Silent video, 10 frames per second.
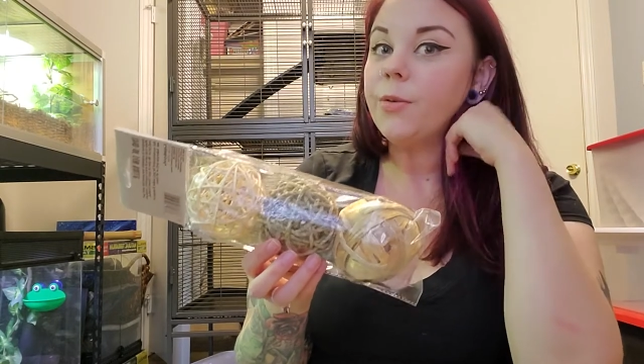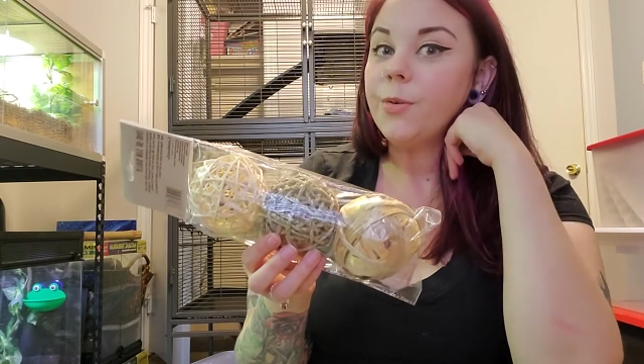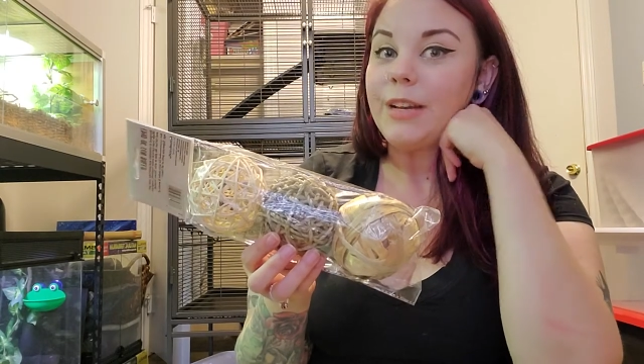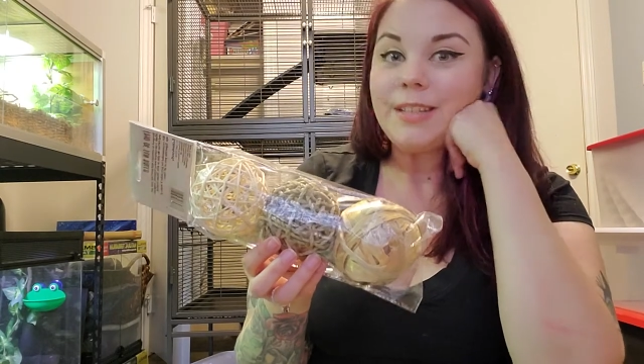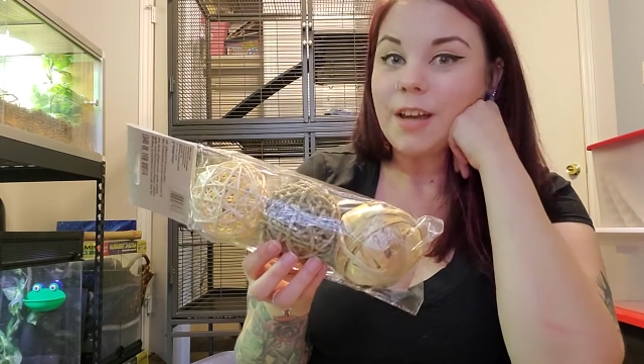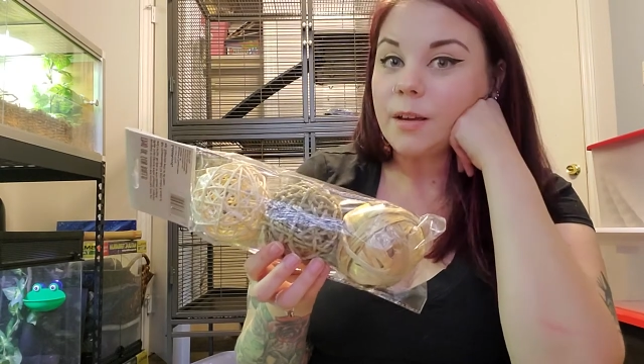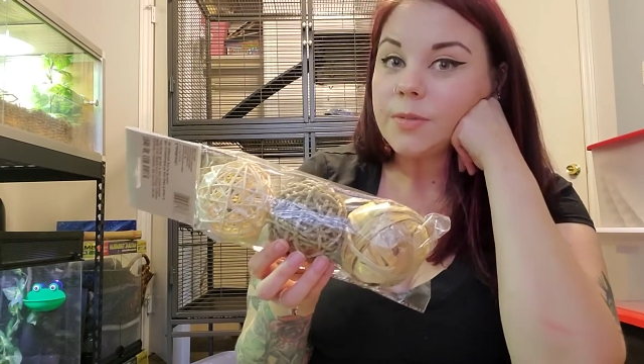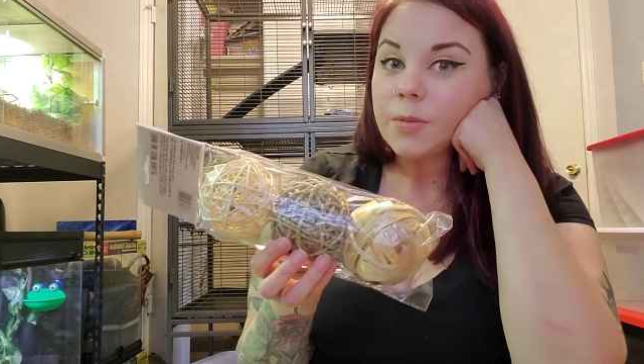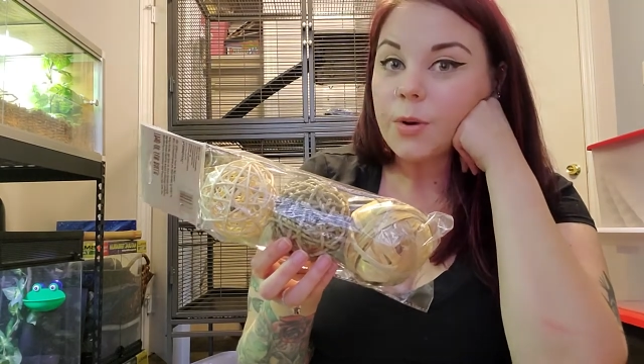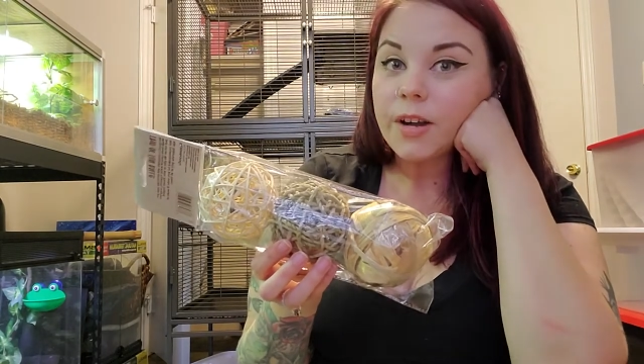three
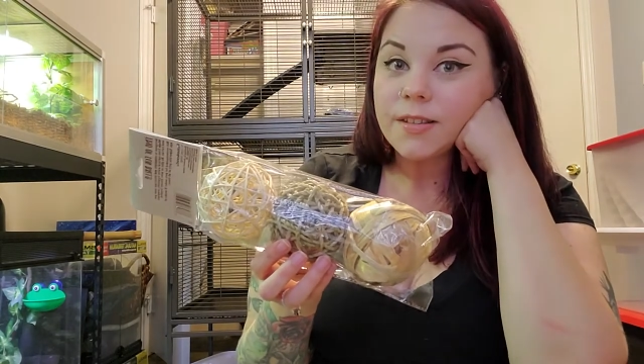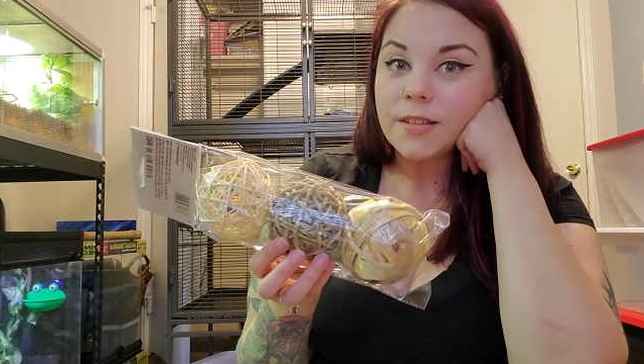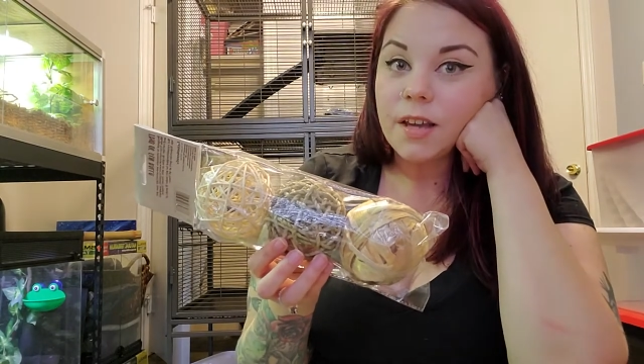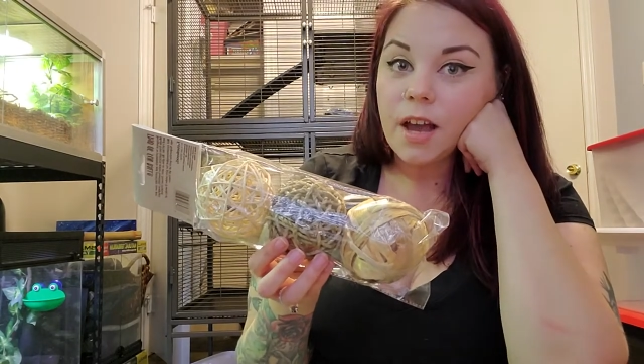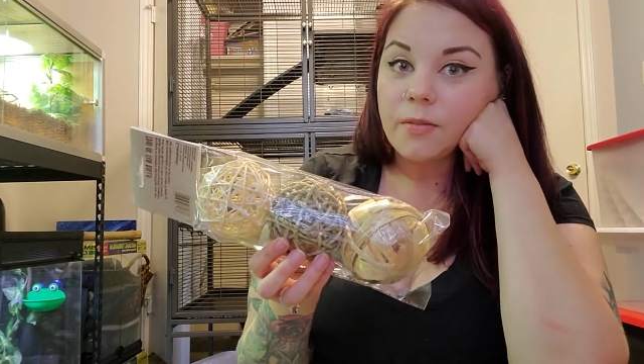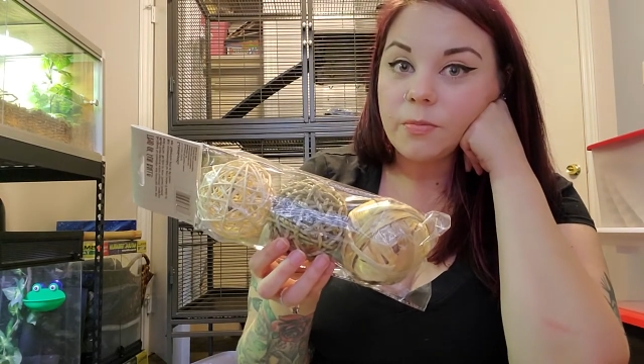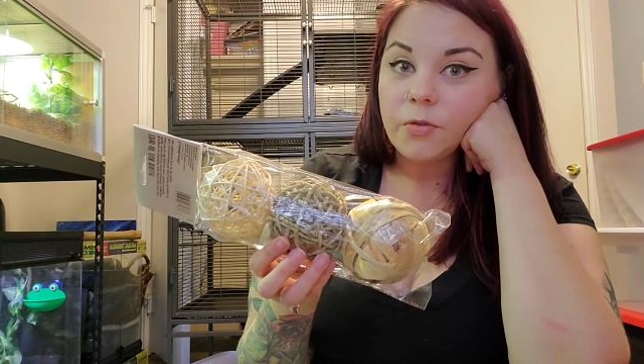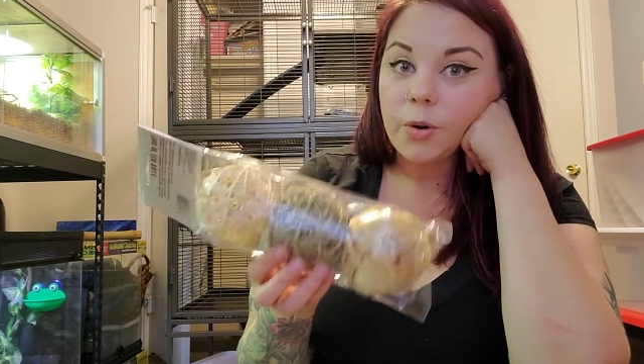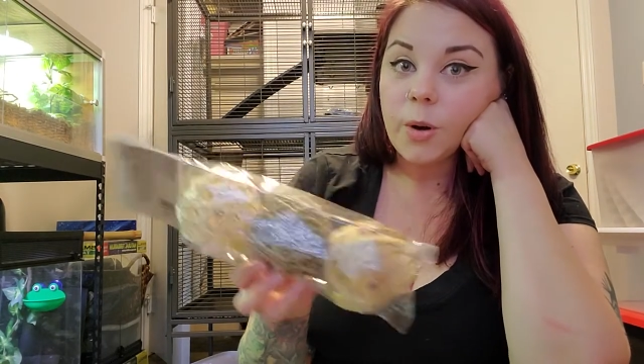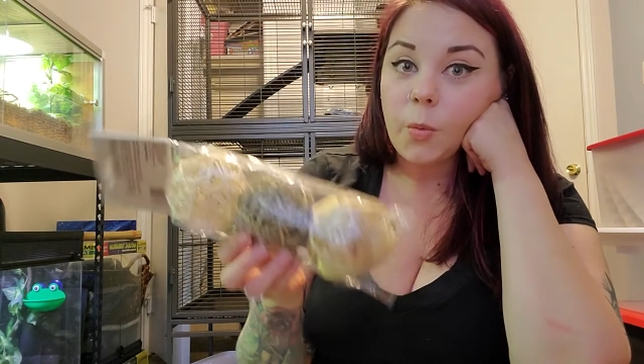times the price that they have them
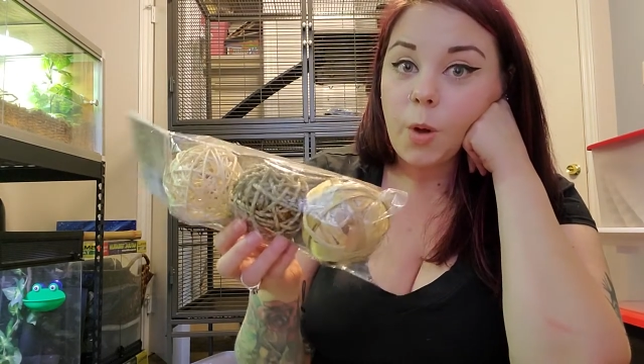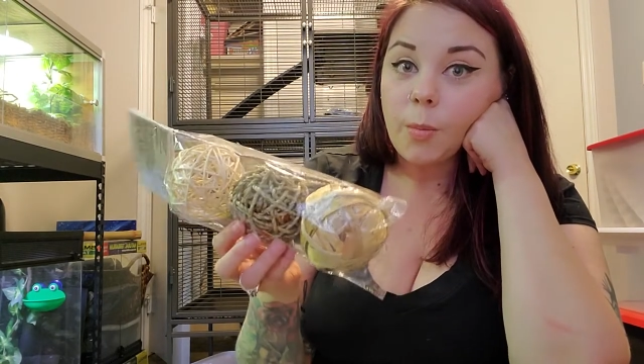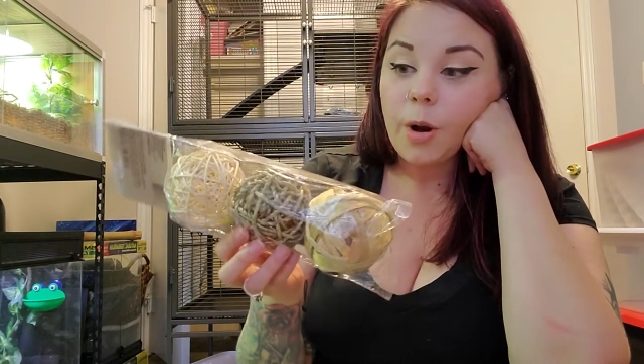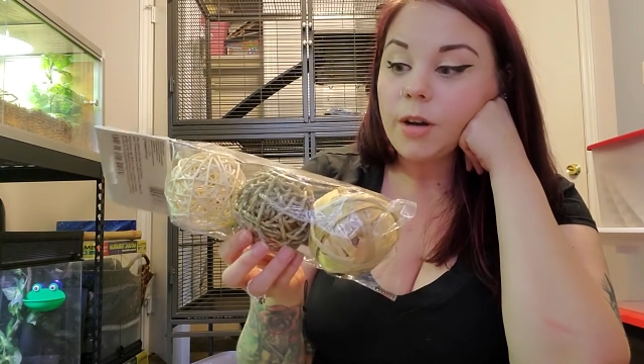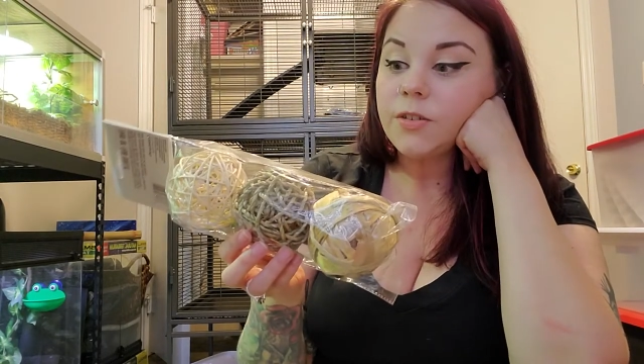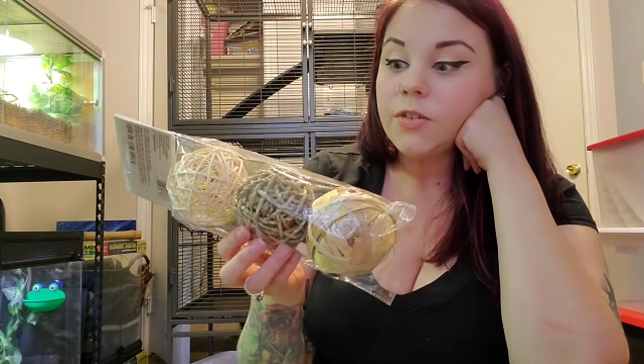for at Walmart.